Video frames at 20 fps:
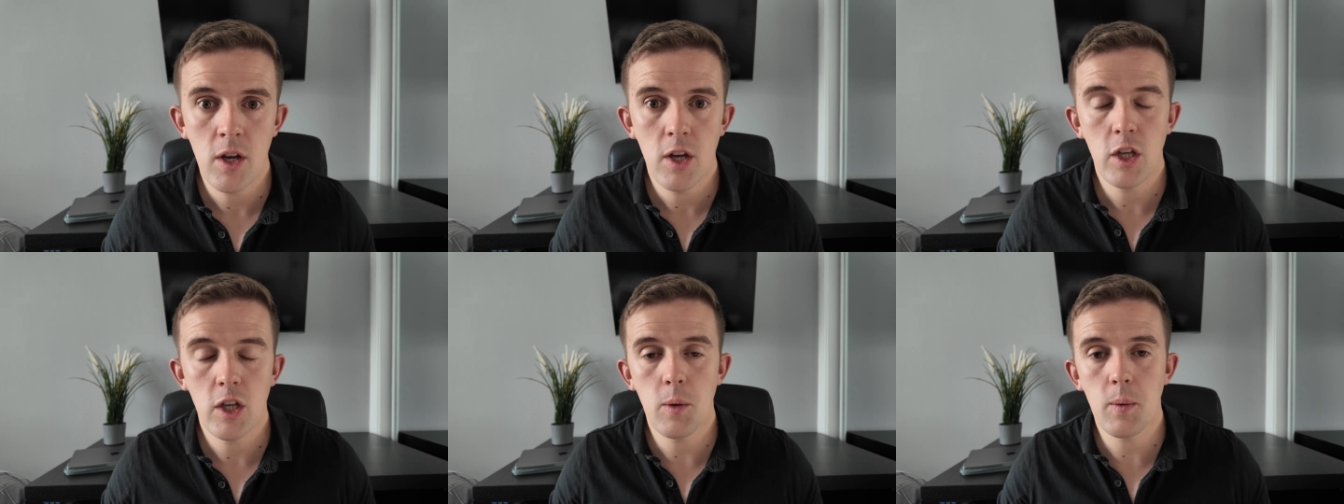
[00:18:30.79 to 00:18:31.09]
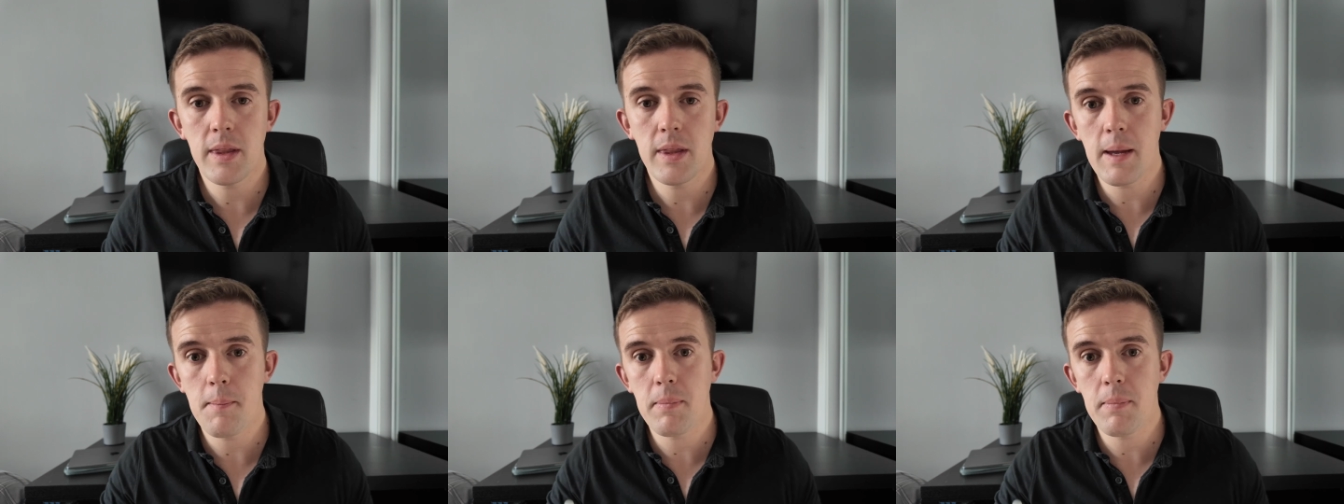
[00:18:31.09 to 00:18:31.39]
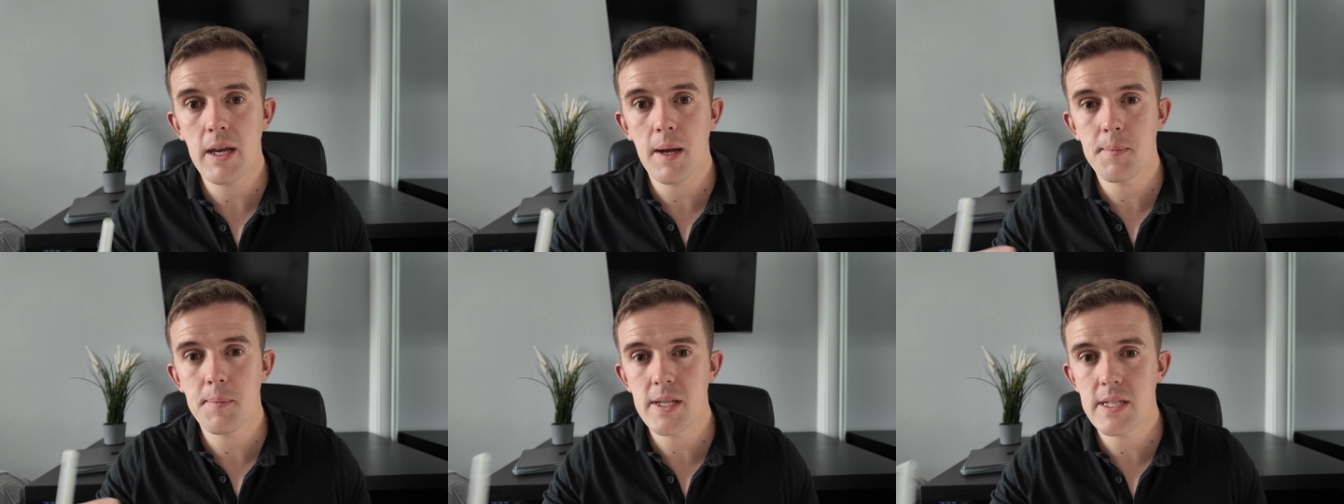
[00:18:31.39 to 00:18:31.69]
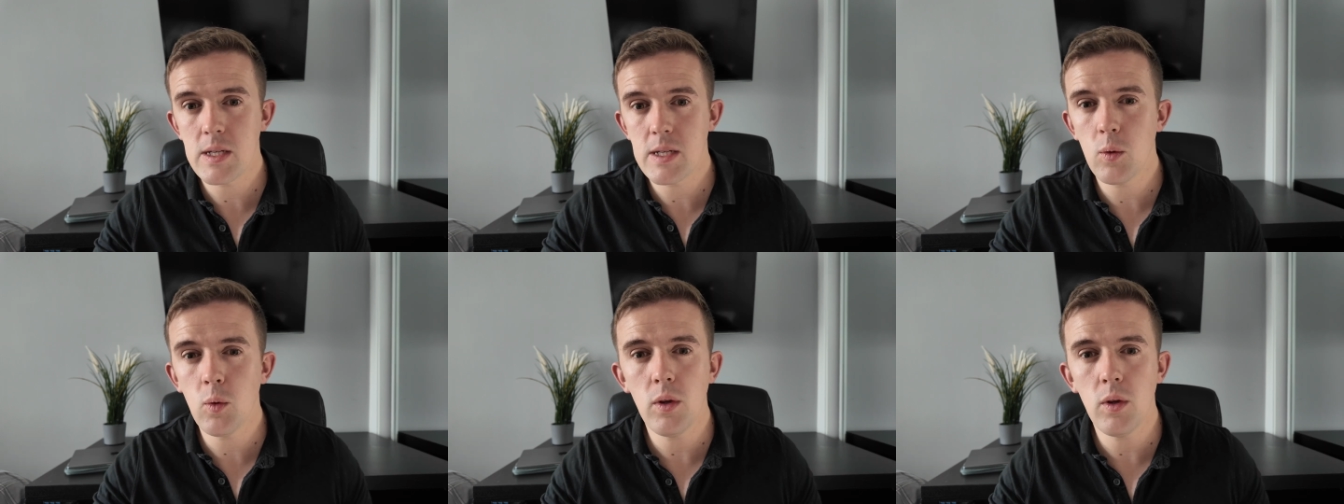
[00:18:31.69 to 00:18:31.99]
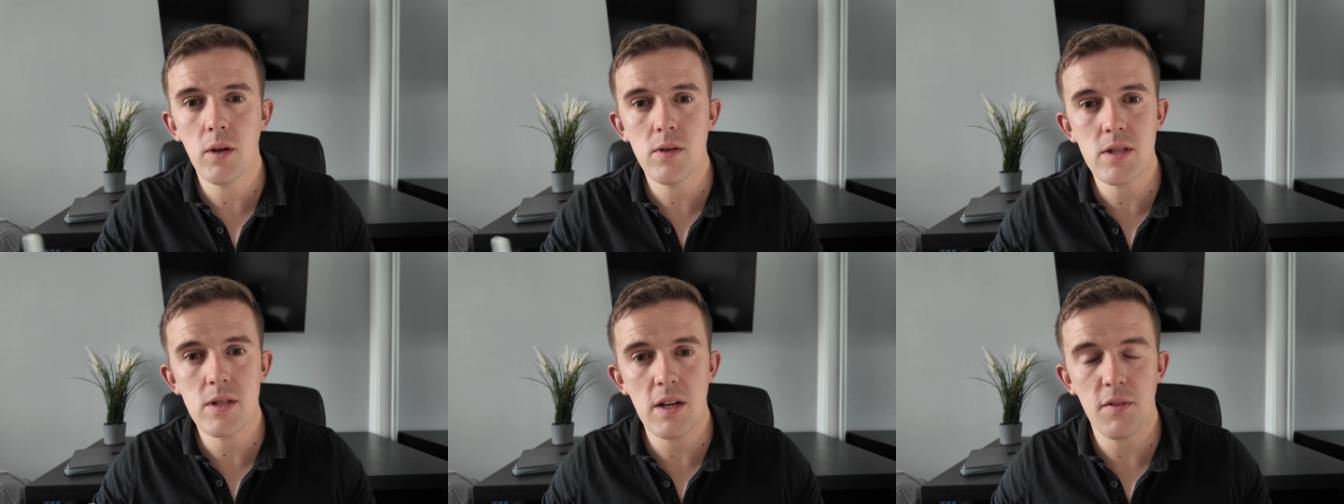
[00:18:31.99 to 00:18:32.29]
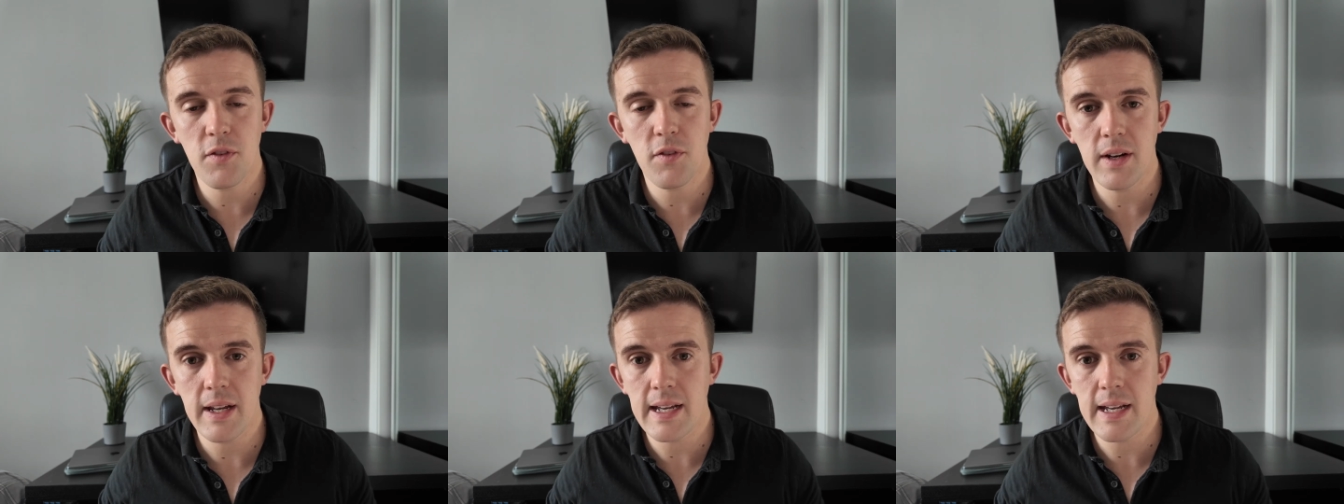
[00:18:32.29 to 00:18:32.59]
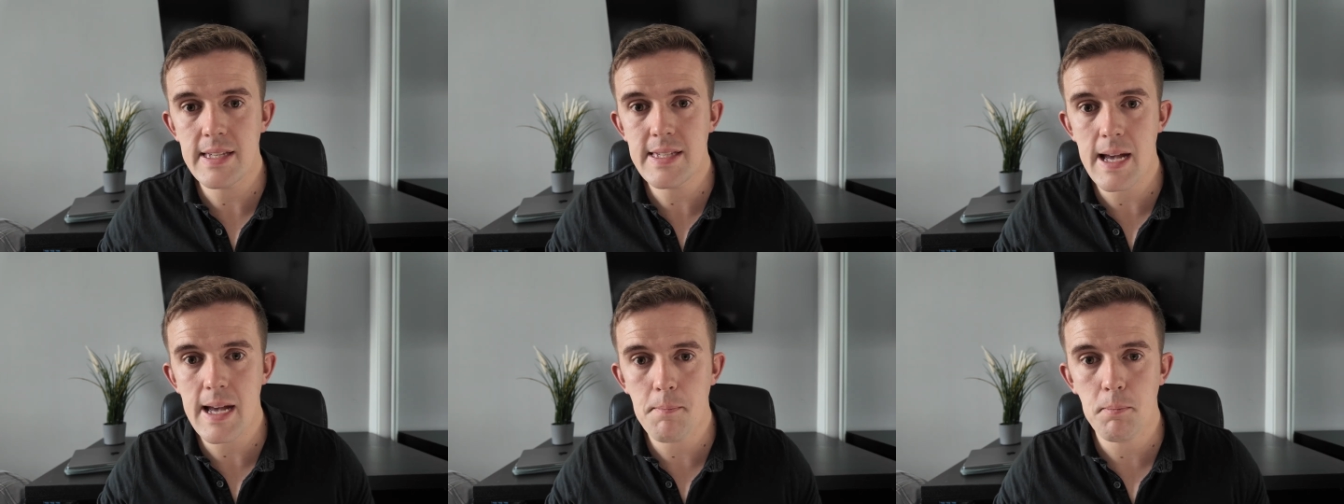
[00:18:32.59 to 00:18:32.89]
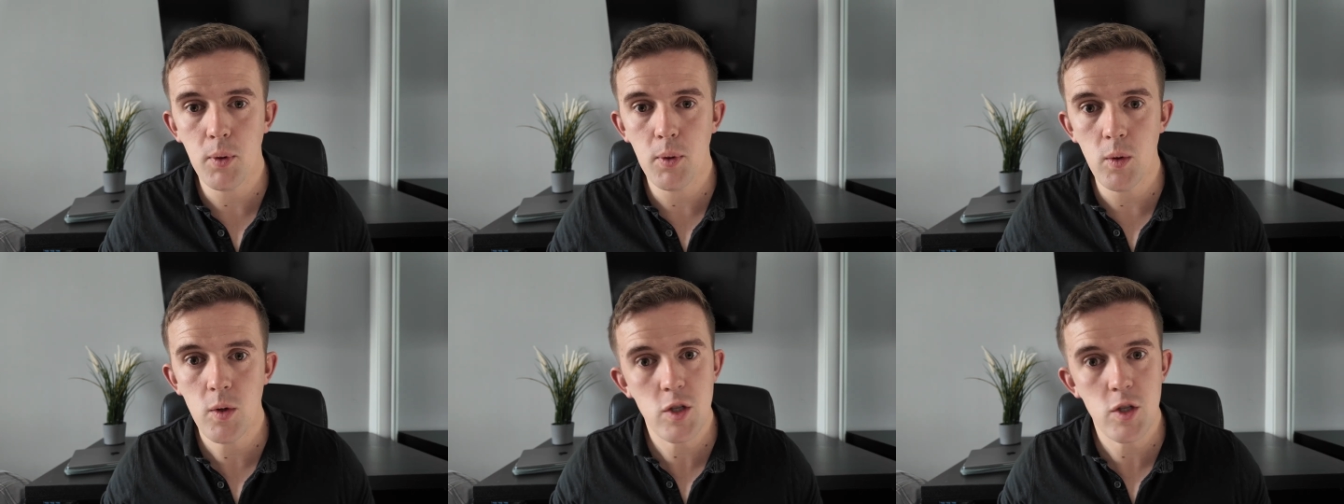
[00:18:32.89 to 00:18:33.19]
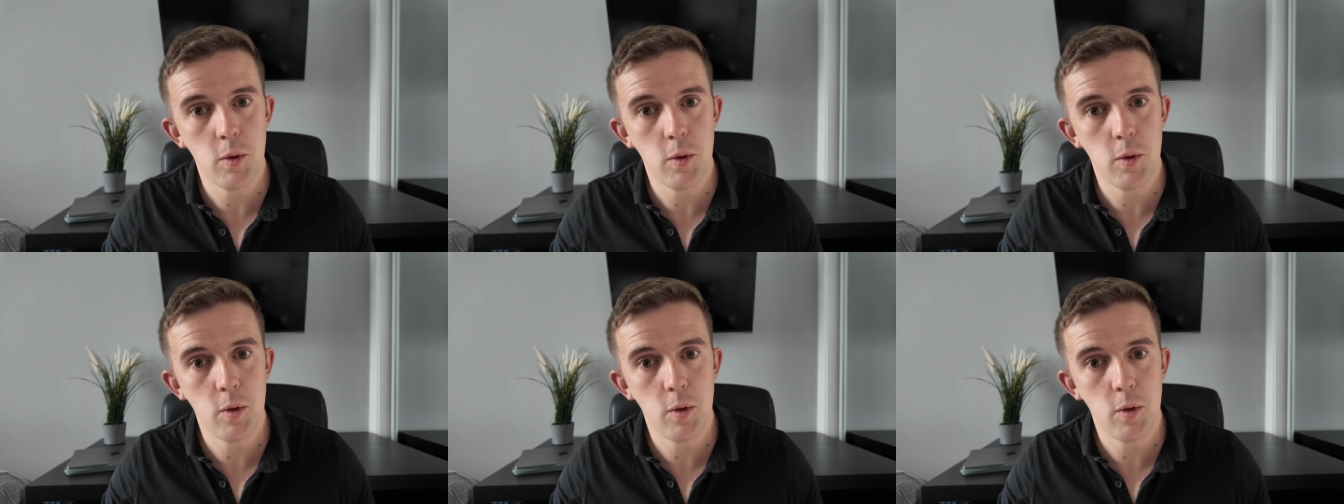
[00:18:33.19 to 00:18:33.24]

you would then be able to see all those different examples.